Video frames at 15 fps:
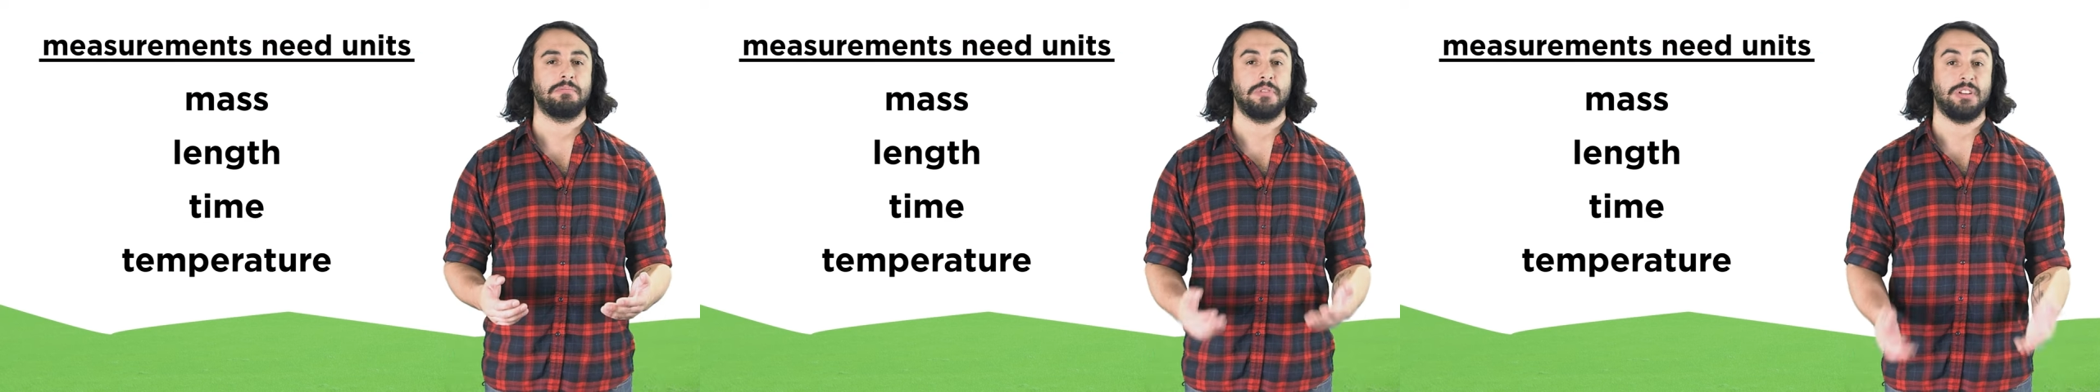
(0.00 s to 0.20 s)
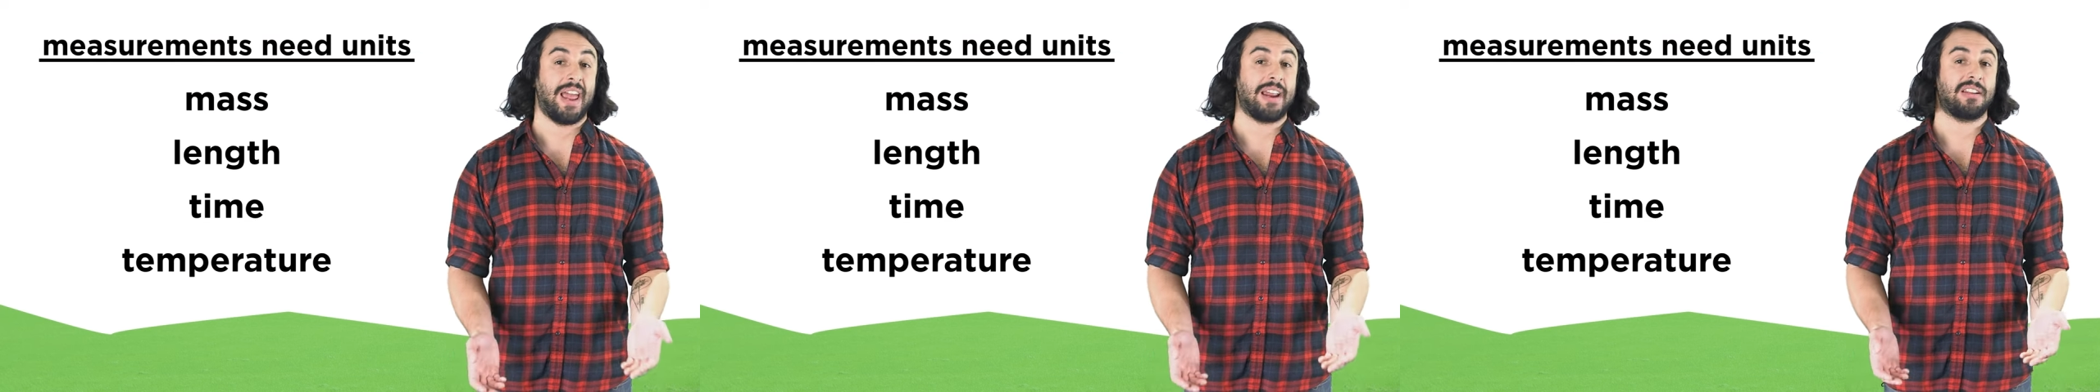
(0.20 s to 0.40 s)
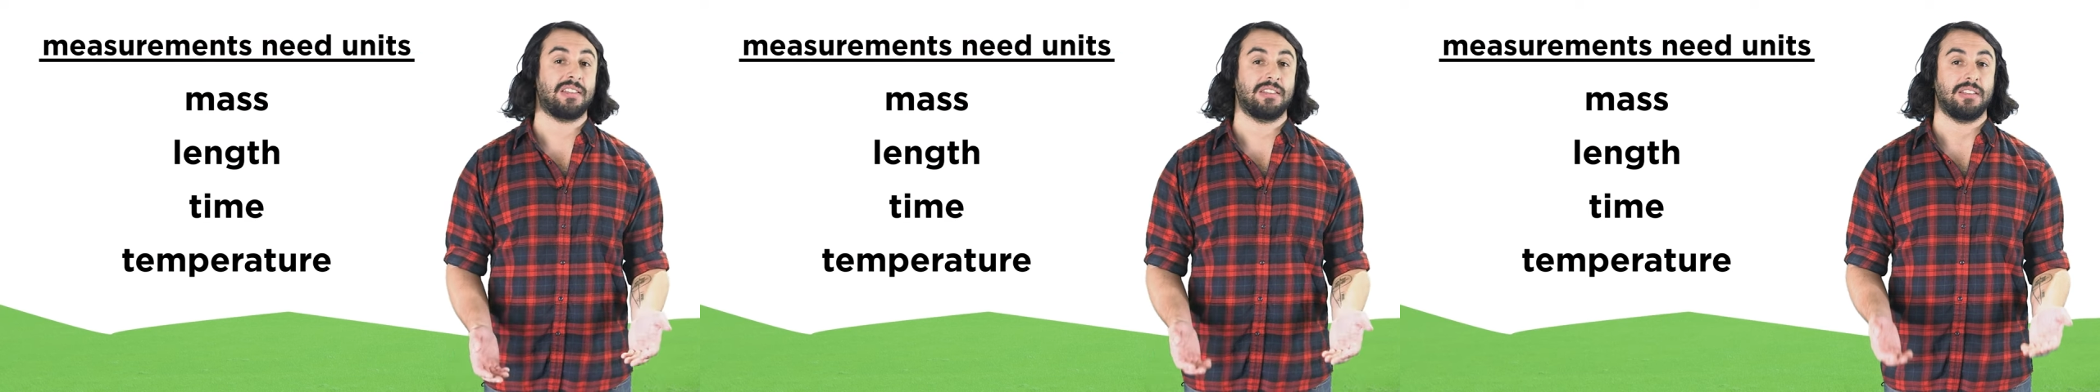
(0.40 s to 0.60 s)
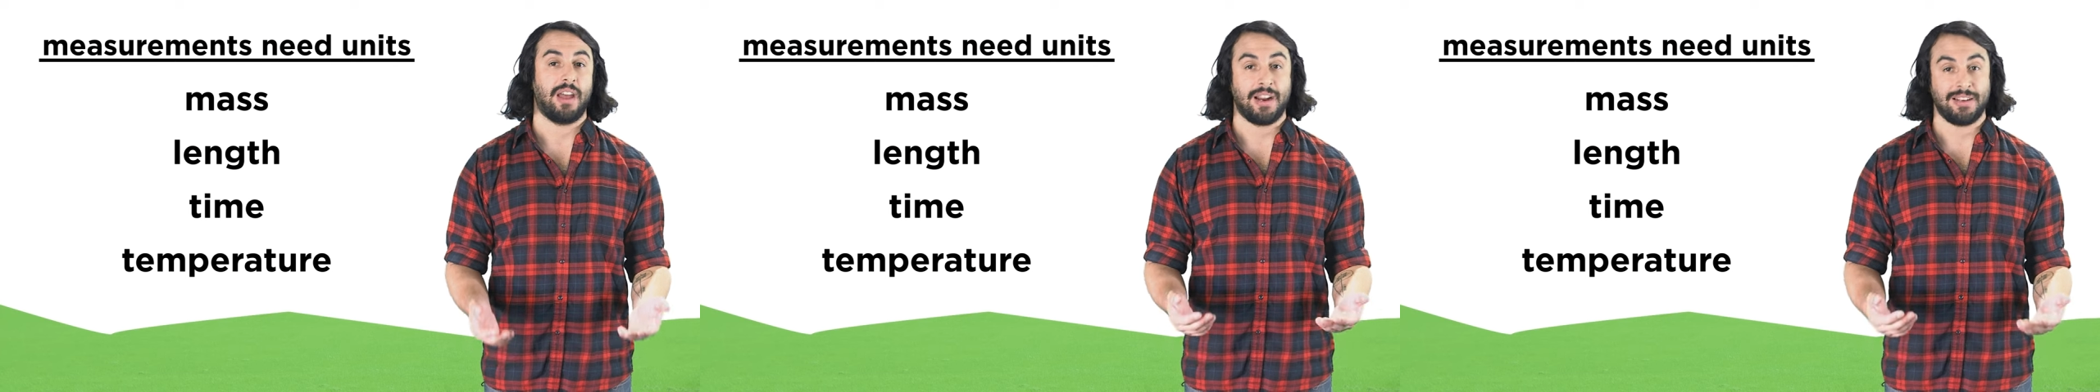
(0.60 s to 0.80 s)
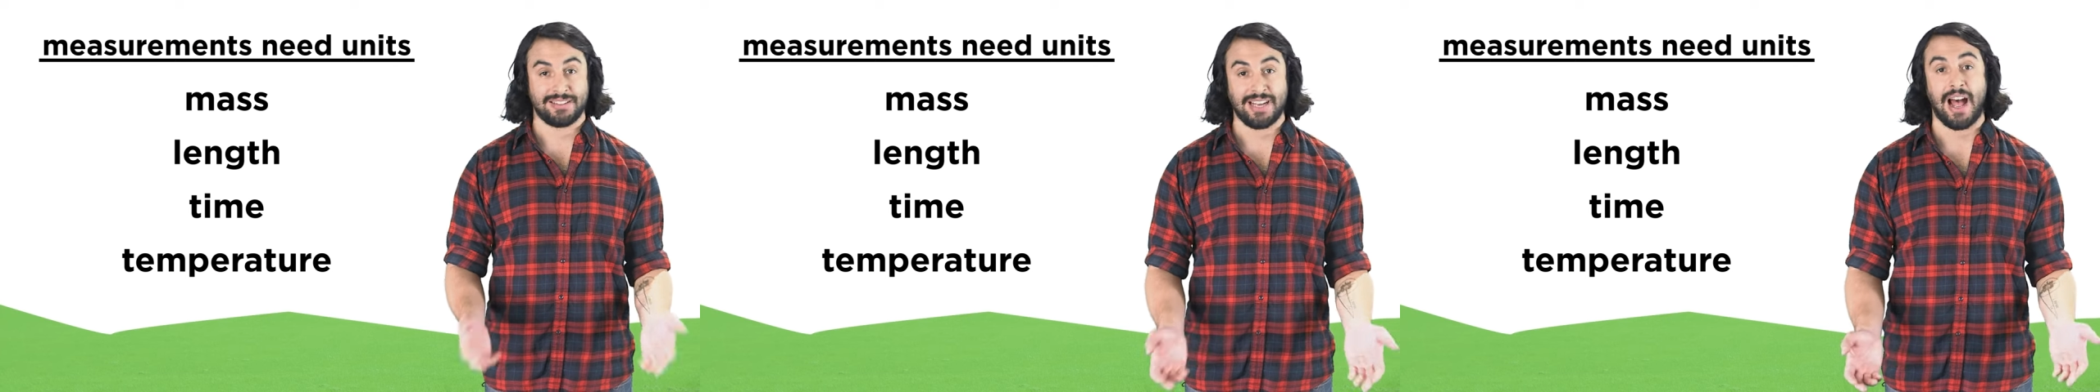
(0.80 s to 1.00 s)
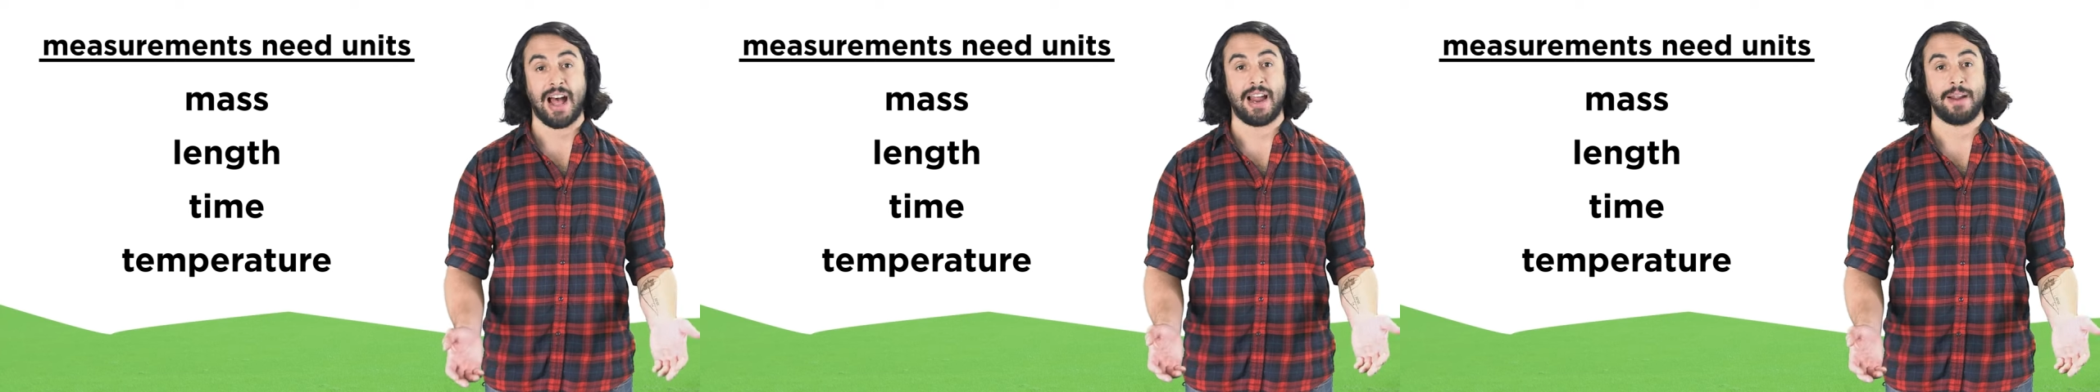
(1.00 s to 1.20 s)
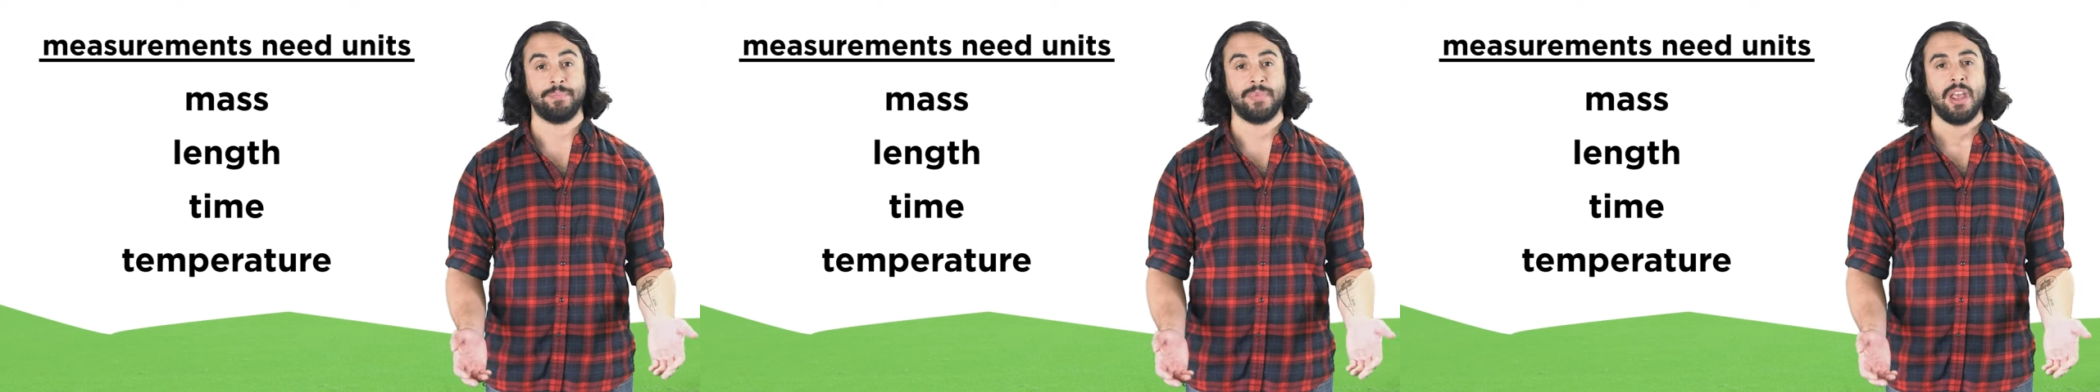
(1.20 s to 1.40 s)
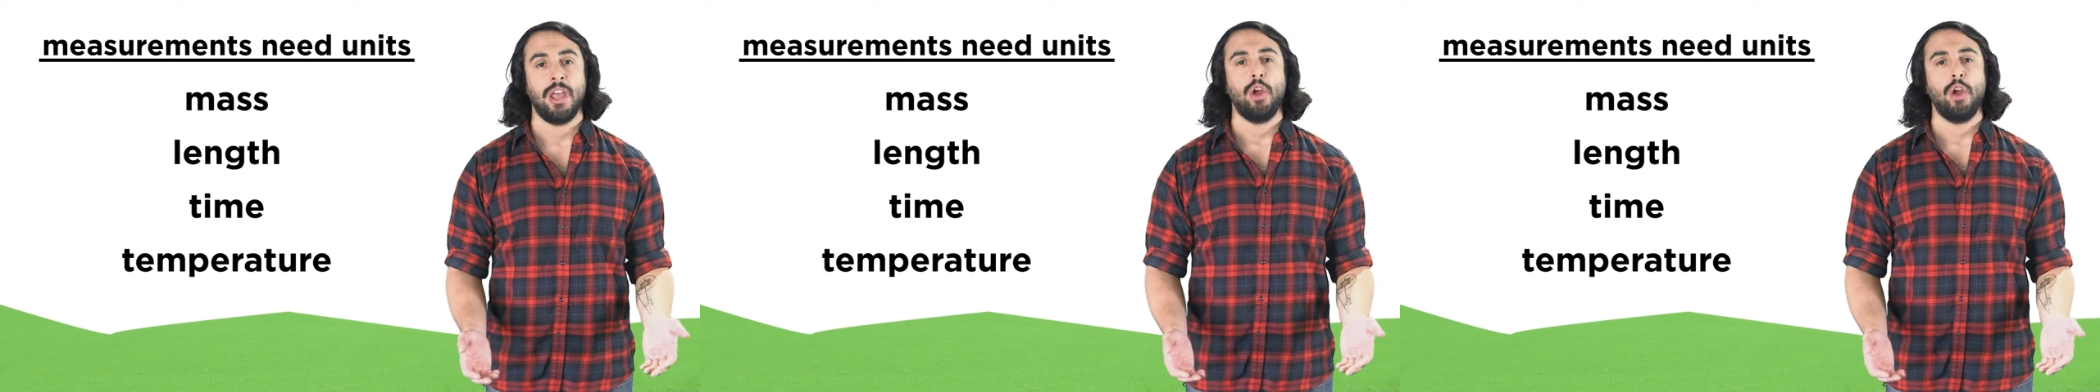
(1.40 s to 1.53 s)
length, and time,